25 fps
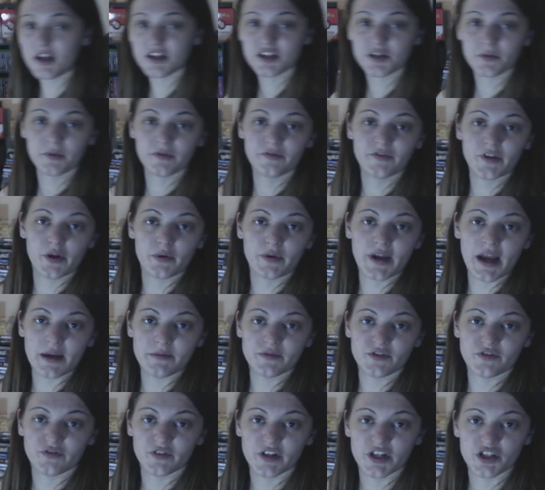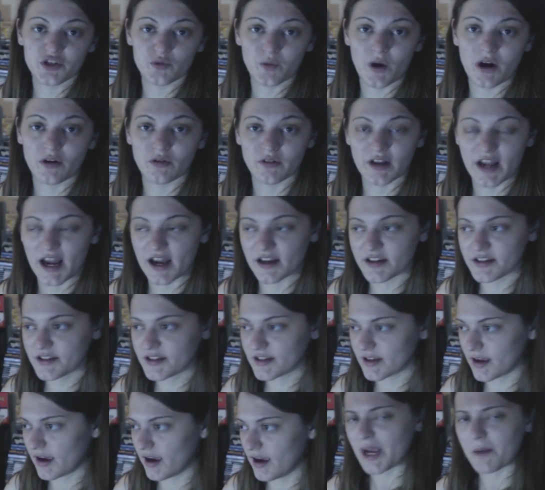picked up a few games for it as well,
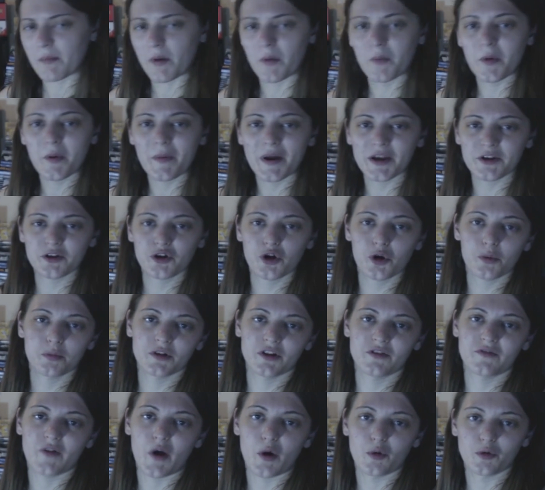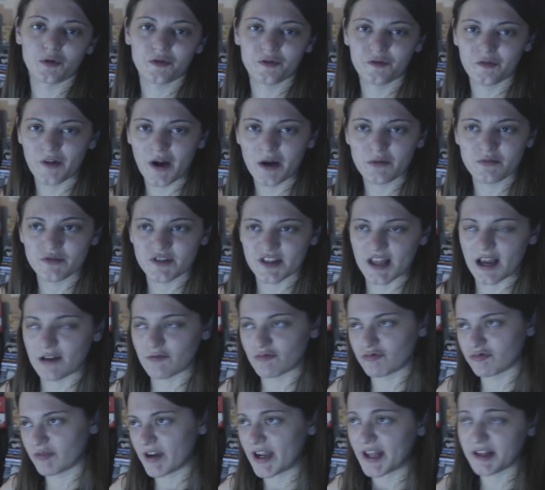guys. Yeah, my mum had a couple of old phones,
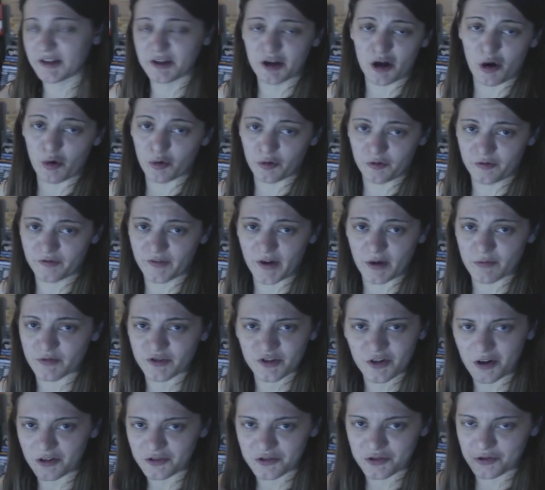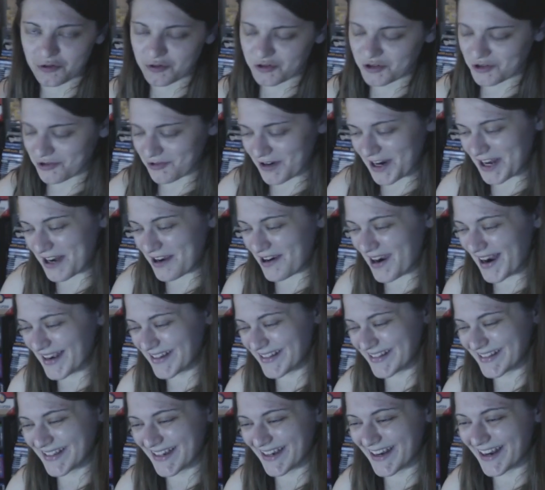like really old phones, not touchscreen or
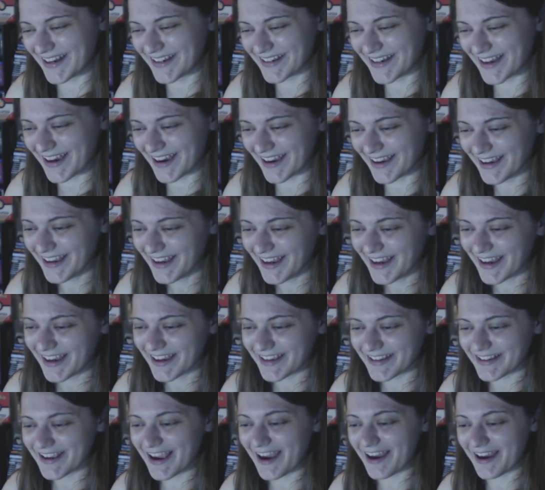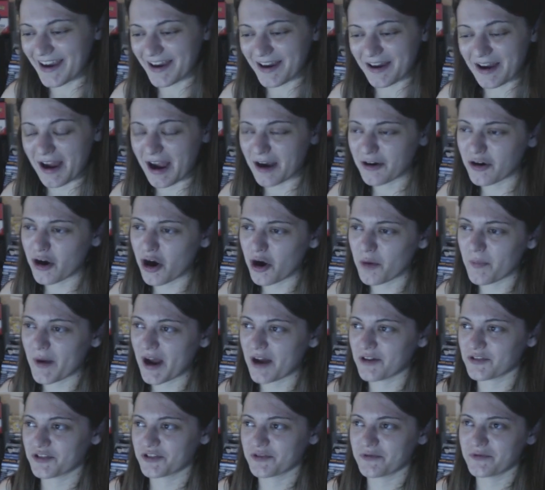anything. And yeah, I got
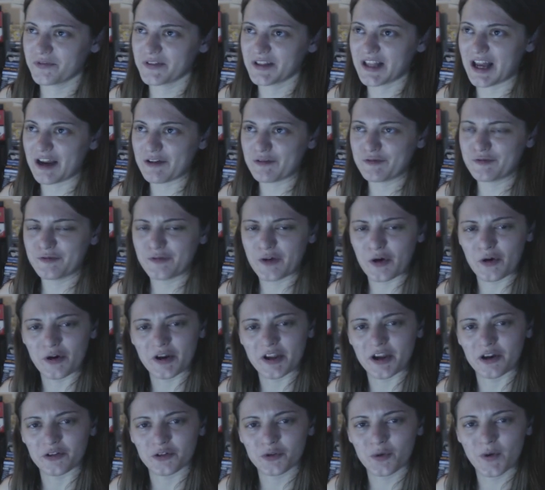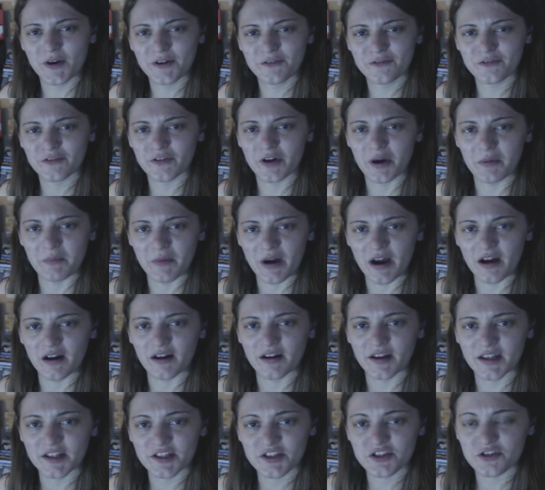about something like 40 odd quid for them
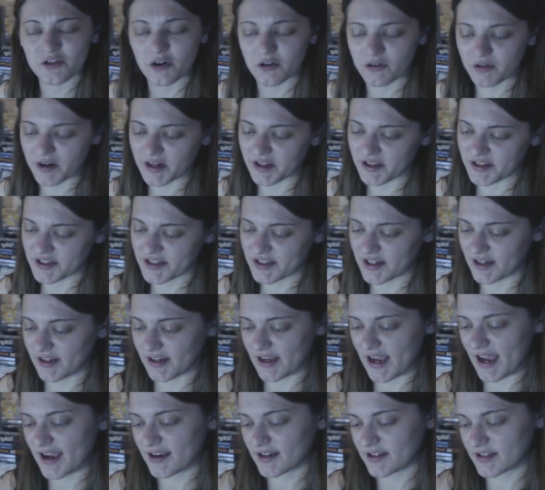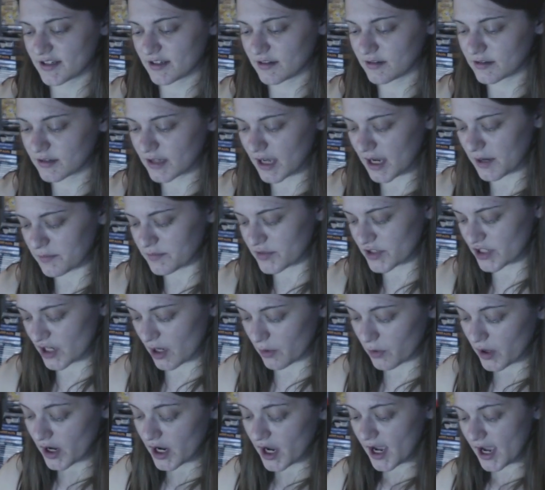in store credit at CEX. And
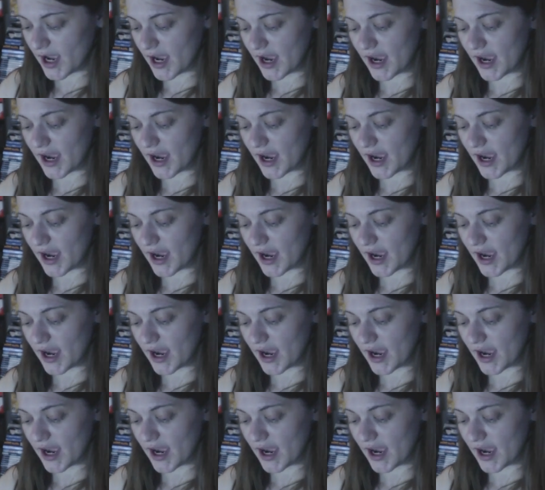so